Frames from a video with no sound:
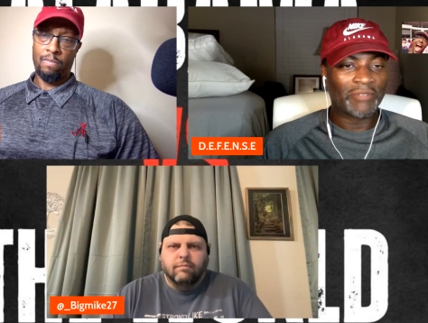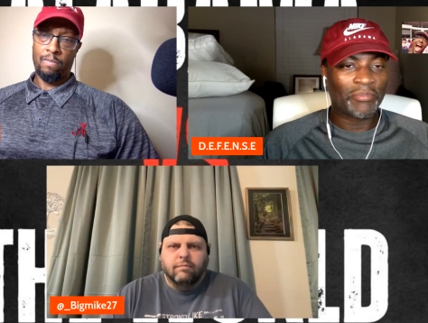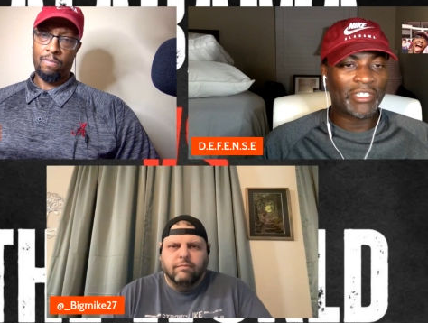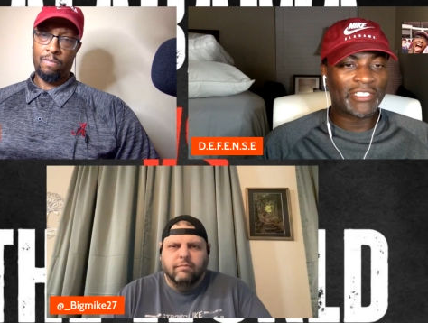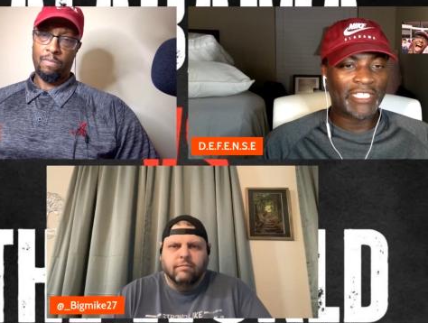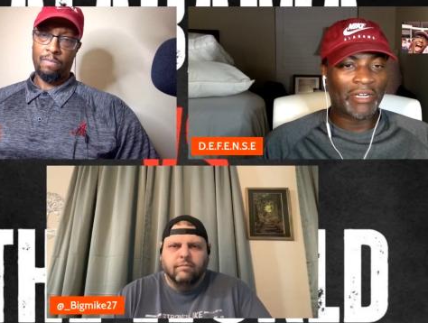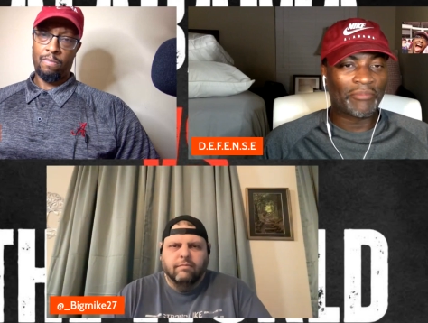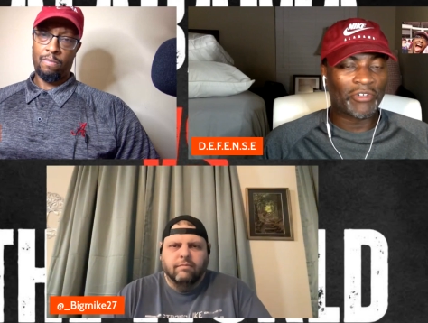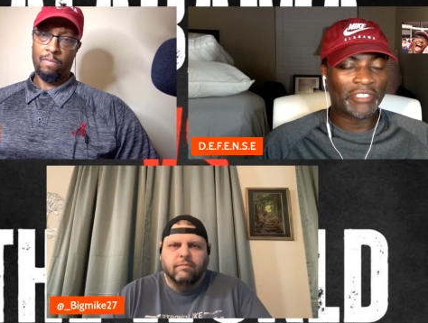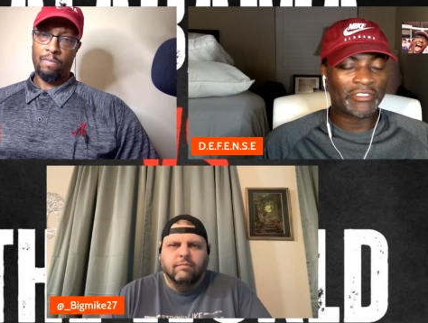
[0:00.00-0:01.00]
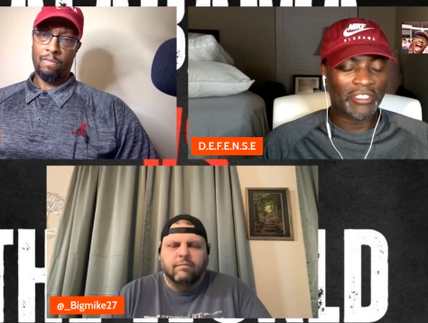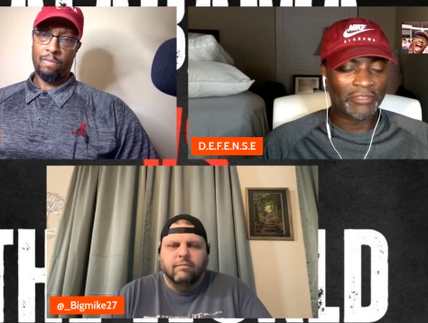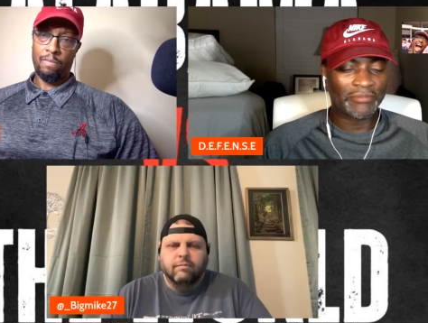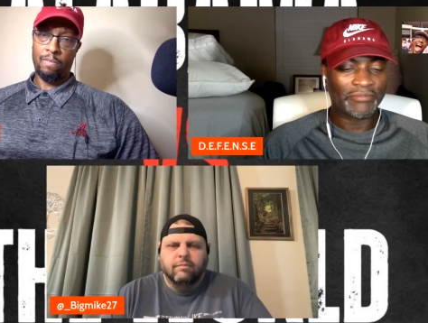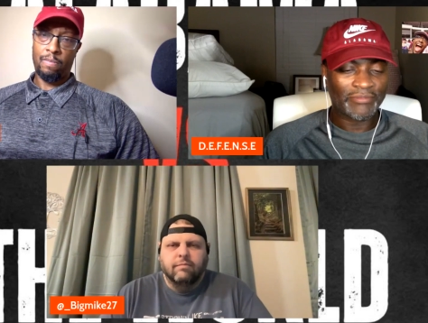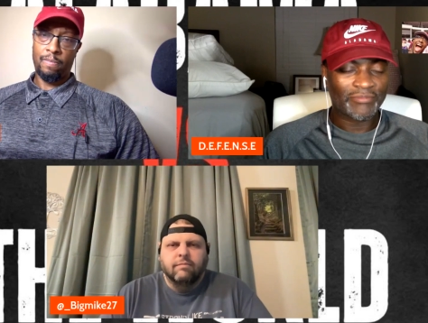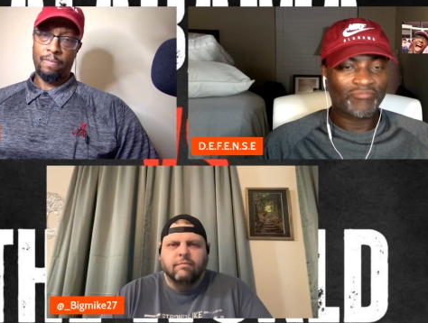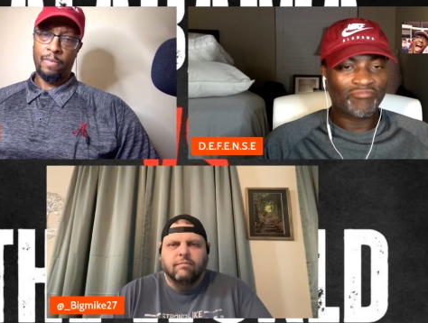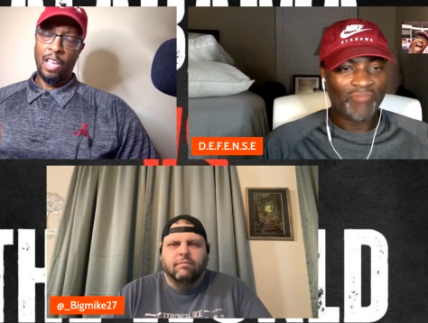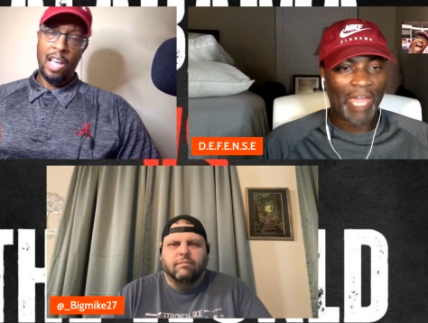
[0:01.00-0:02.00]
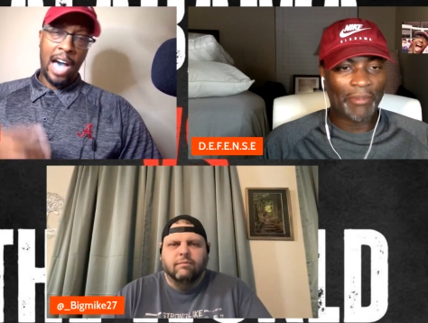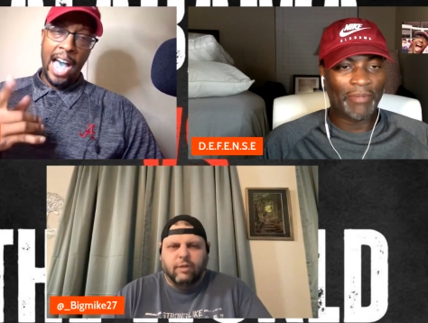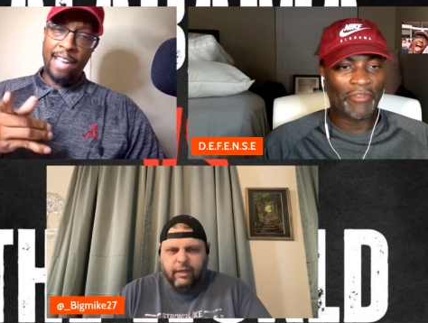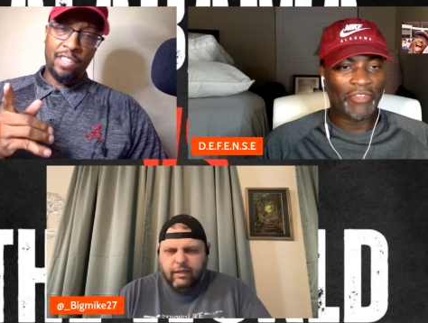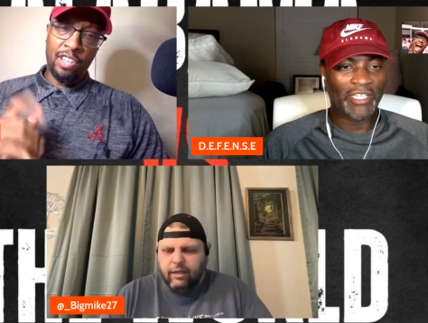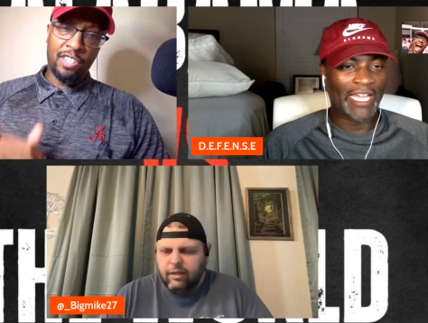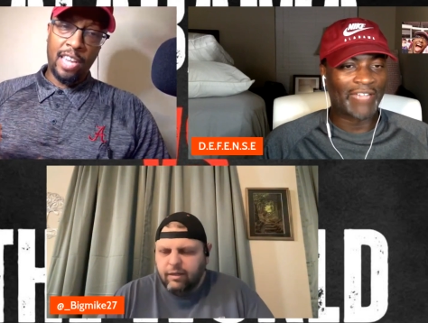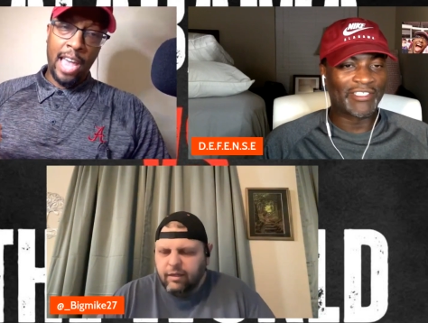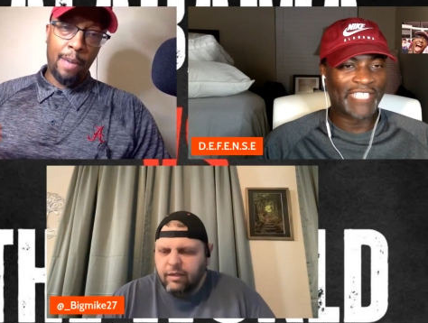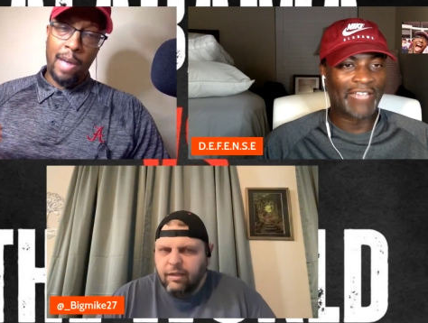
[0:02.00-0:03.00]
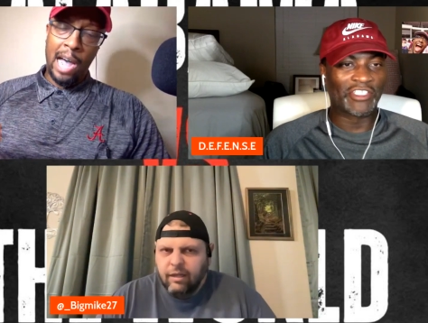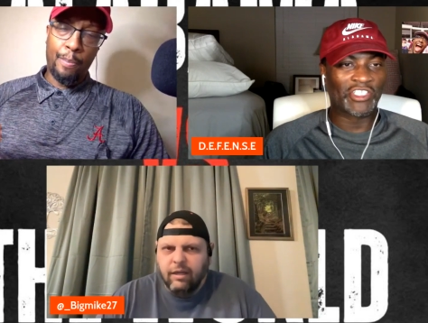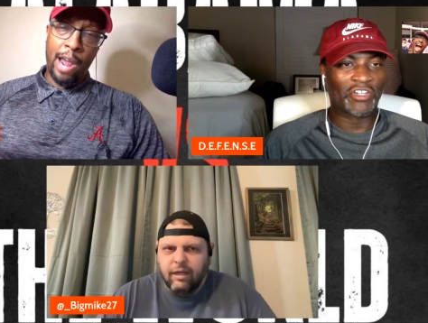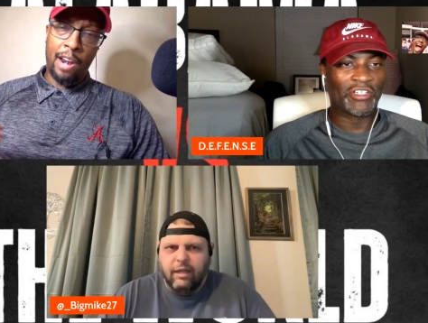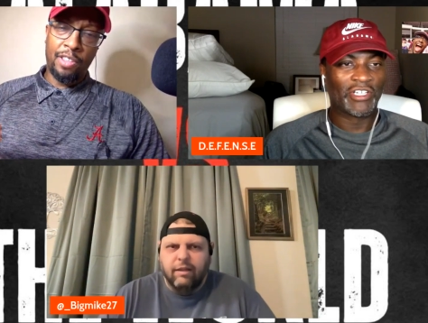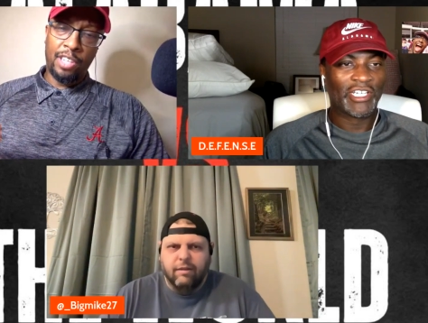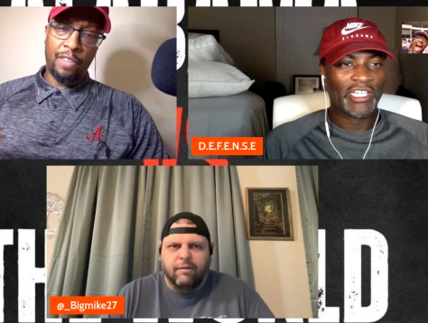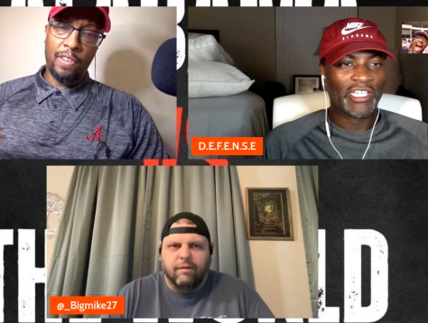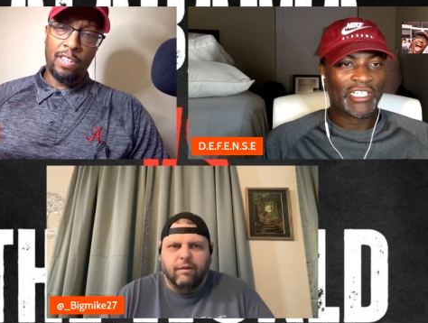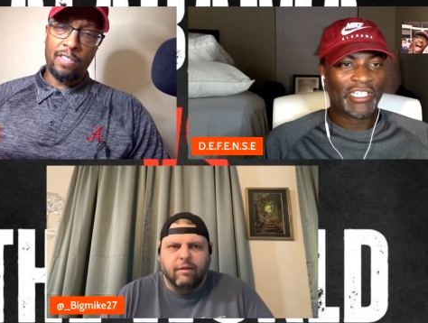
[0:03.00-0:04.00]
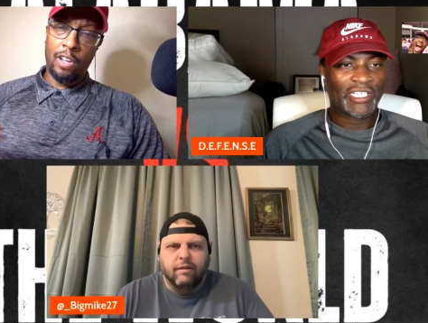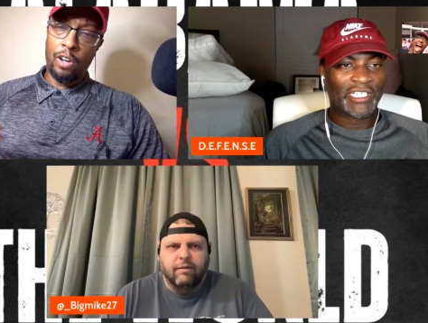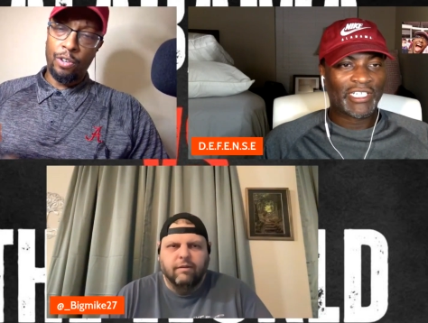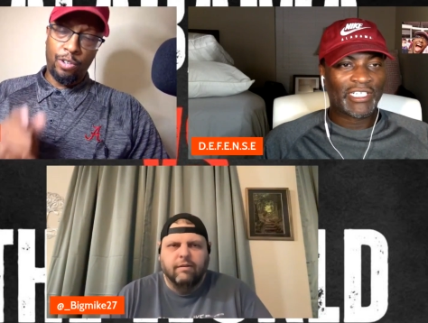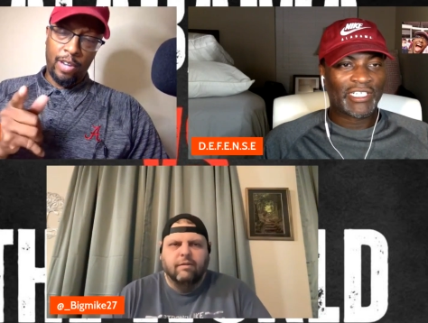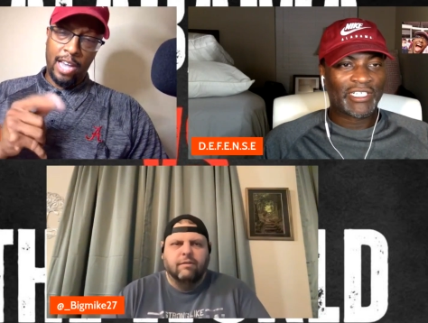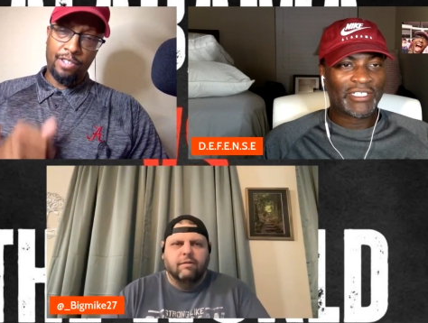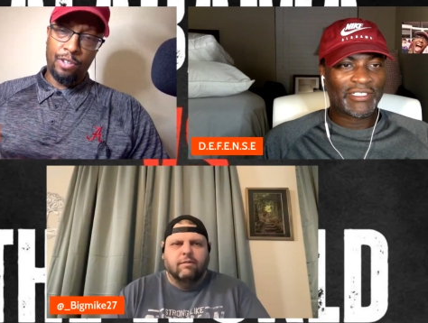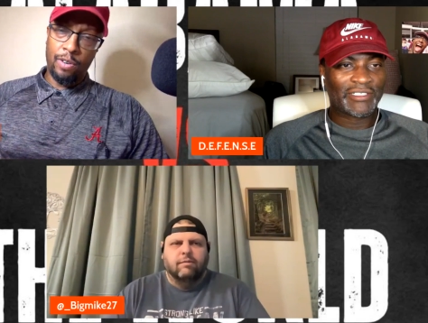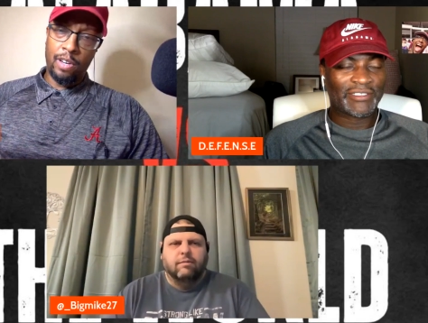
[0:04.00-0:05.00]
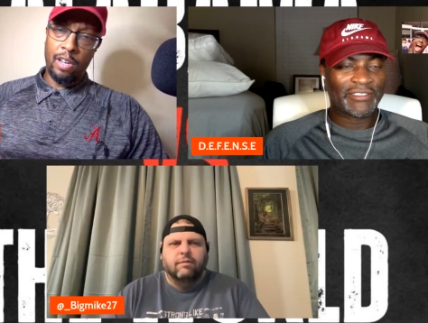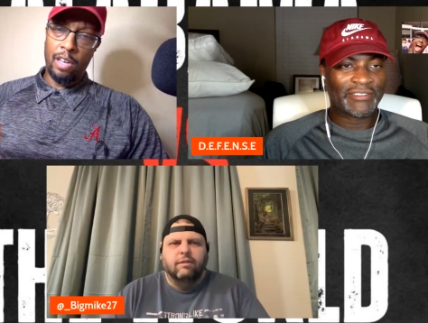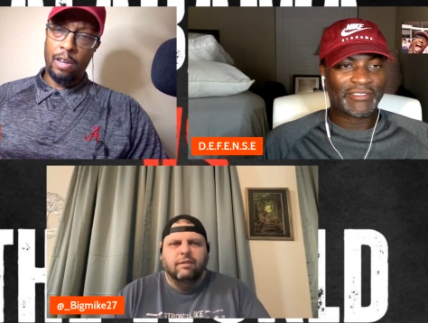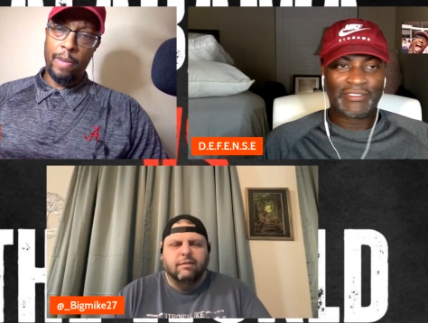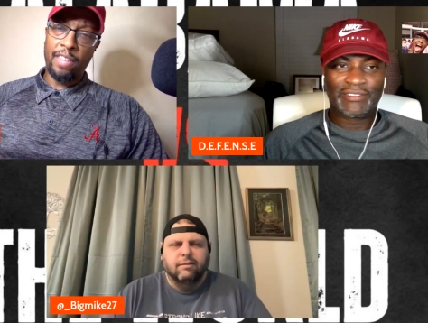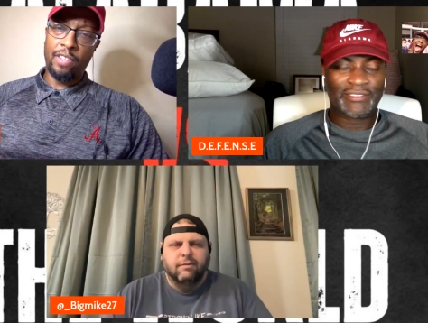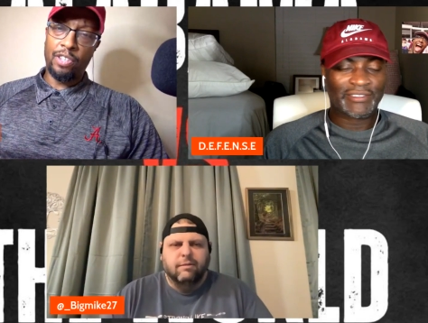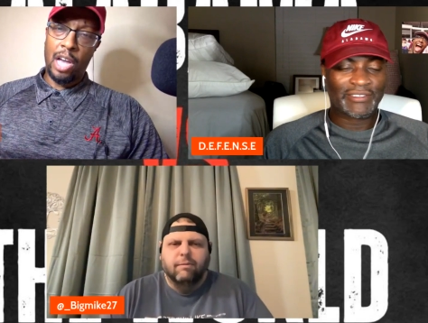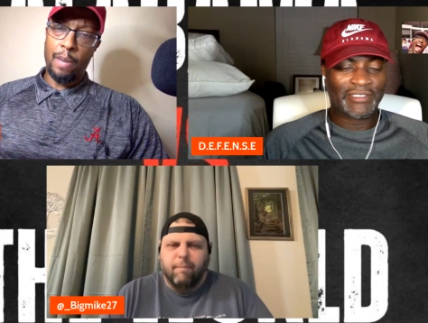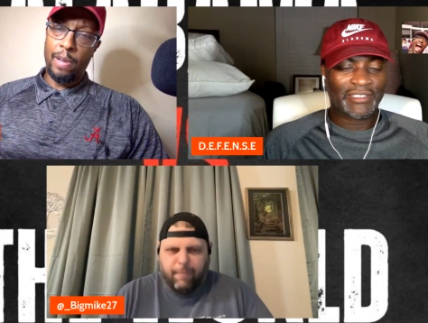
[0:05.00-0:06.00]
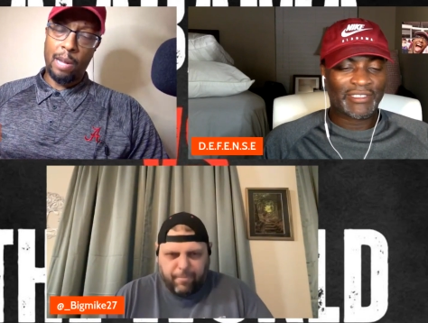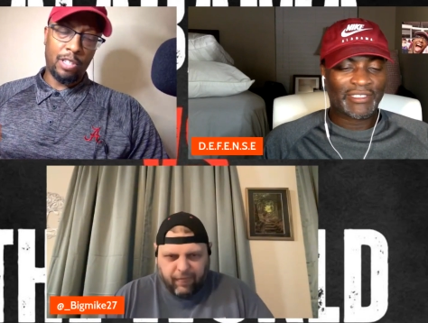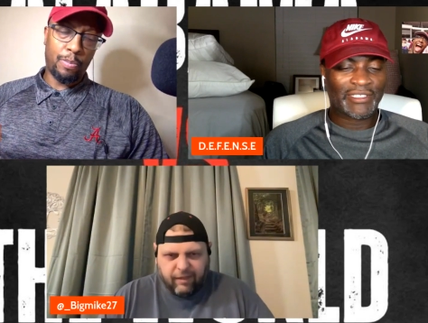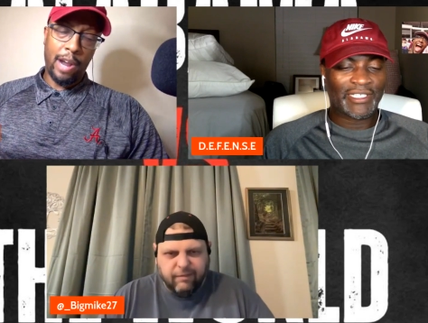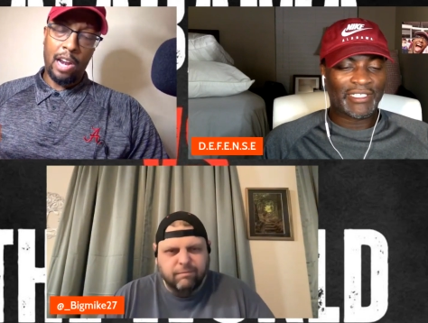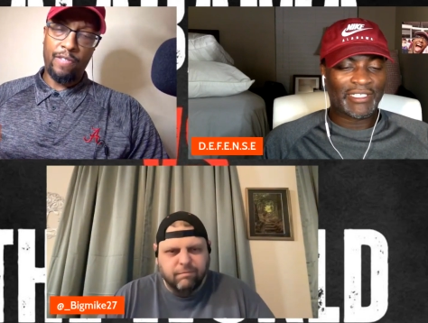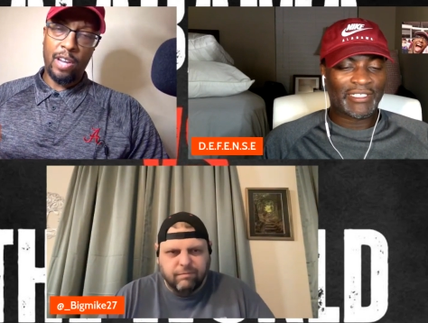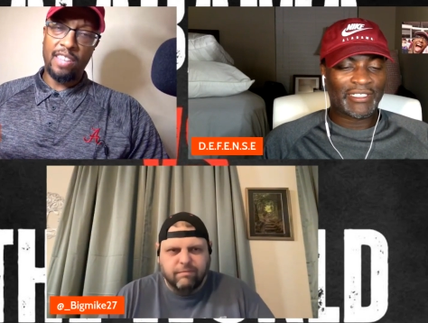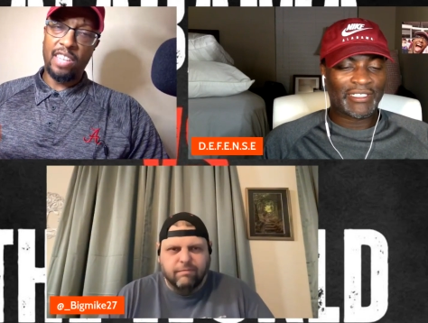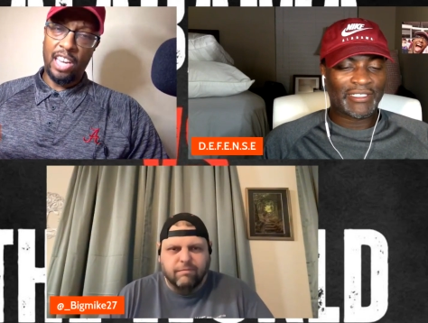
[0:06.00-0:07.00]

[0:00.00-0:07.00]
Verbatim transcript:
Speaker 1: we're pretty stout up front. So happy about I have that. To just that, say, that I'm, I'm proud
Speaker 2: of the defense as a whole. You guys are doing a, an amazing job, and I'm just proud of you guys